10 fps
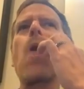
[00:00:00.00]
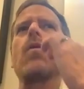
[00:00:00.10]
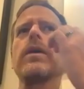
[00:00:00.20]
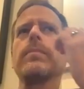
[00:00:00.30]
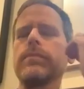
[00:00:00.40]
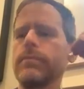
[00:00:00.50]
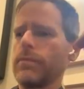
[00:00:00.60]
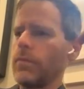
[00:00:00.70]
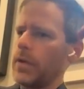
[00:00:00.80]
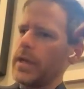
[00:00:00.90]
when I'm
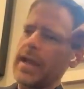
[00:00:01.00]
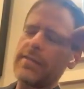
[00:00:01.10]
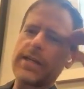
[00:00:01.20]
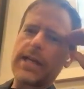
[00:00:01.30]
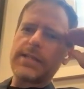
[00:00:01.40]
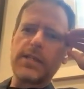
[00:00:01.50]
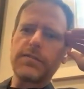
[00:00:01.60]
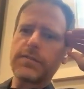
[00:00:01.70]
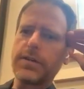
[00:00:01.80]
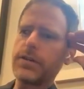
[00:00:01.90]
when I have an
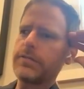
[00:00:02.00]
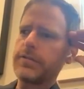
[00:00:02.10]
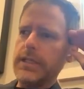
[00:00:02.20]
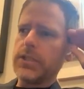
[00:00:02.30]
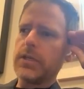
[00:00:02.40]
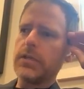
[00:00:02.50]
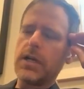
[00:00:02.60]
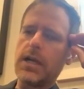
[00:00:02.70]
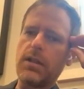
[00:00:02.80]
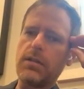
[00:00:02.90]
idea for a new
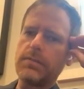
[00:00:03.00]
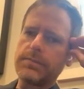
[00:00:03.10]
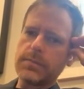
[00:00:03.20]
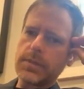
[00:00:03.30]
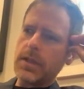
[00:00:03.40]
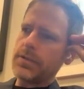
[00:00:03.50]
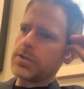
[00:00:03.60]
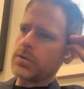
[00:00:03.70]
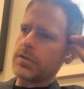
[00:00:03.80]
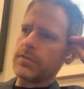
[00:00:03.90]
feature, I'll
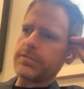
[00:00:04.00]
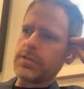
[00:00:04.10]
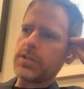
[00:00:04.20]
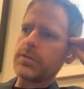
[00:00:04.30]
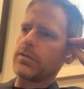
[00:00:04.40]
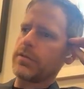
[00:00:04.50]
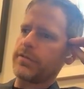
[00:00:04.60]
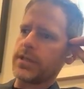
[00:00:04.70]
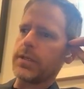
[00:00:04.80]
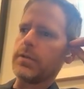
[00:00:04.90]
sort of do a
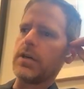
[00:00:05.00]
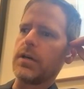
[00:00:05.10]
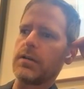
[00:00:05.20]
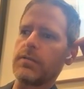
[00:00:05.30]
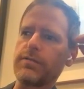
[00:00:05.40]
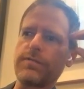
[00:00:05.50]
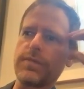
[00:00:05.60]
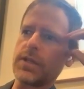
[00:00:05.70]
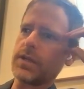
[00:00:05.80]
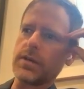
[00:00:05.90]
review of
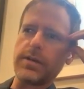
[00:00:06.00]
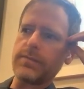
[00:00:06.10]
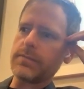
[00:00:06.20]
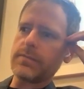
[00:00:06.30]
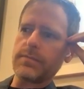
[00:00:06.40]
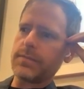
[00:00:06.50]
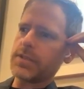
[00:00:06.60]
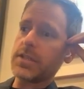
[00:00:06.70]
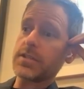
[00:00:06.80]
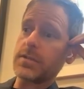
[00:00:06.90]
the current
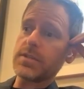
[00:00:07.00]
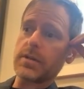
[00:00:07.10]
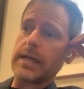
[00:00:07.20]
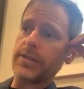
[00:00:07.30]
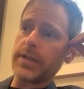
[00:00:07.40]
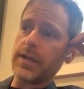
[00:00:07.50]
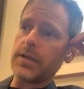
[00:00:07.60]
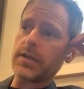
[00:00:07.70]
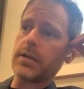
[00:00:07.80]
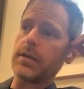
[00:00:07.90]
systems that are out
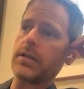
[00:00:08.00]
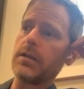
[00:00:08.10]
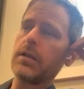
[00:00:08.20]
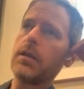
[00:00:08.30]
there, current